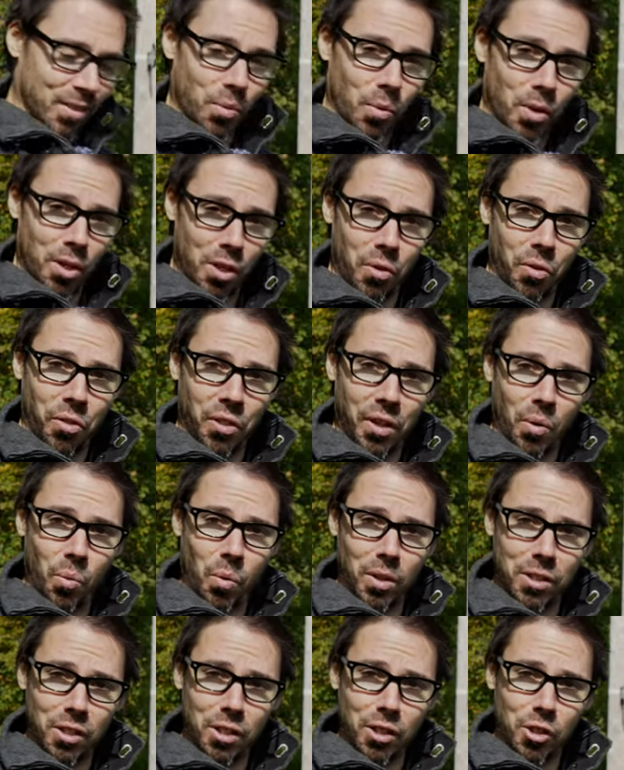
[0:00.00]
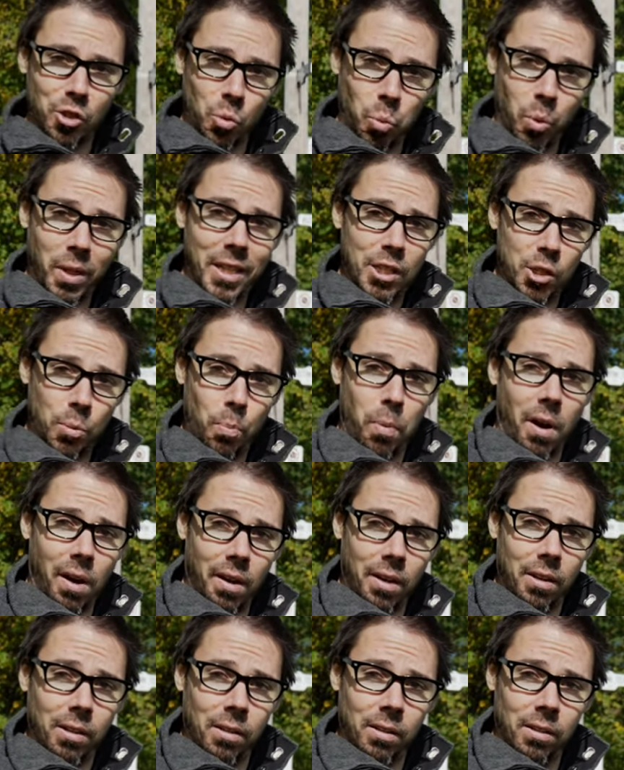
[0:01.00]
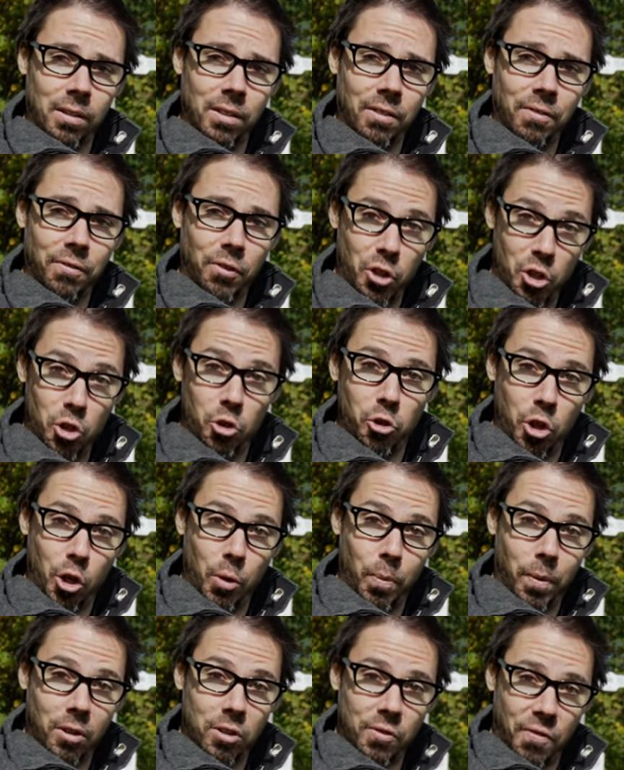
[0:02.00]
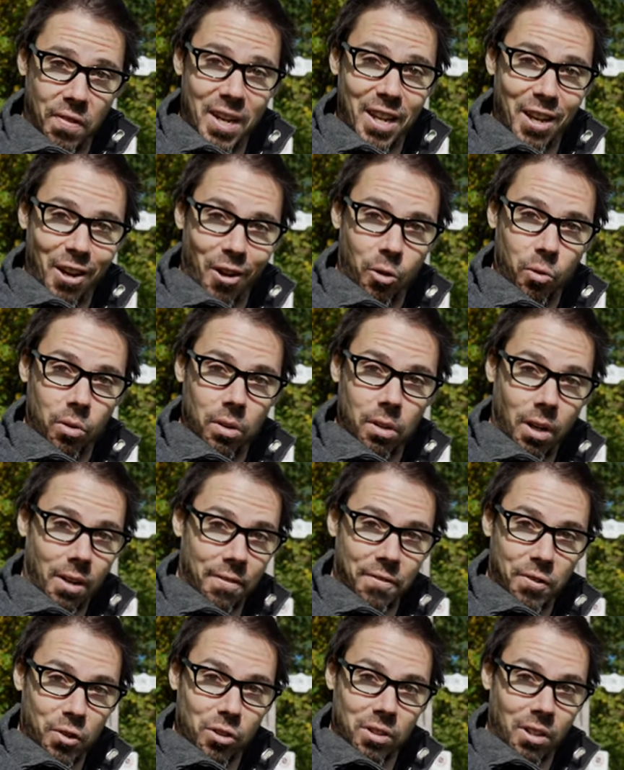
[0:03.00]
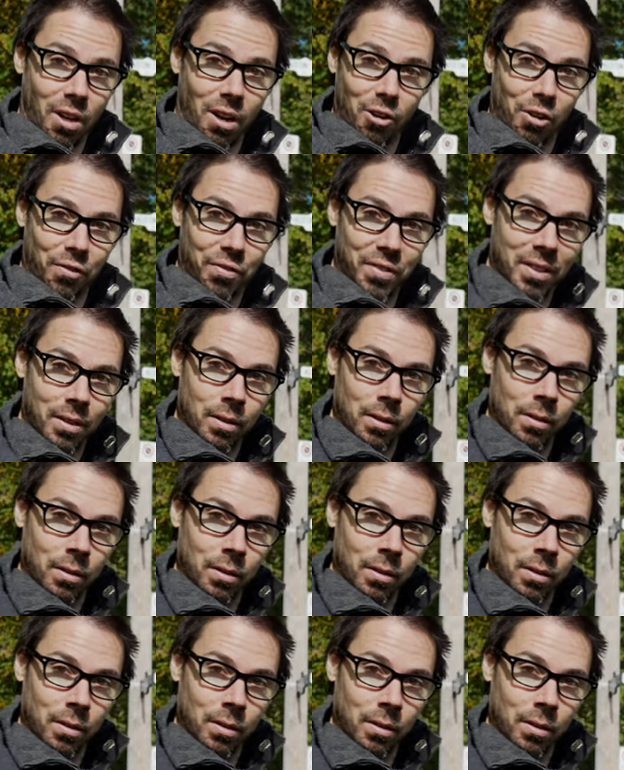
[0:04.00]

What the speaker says: What do you think? What's the sweet spot for YouTubers? Video, not photography.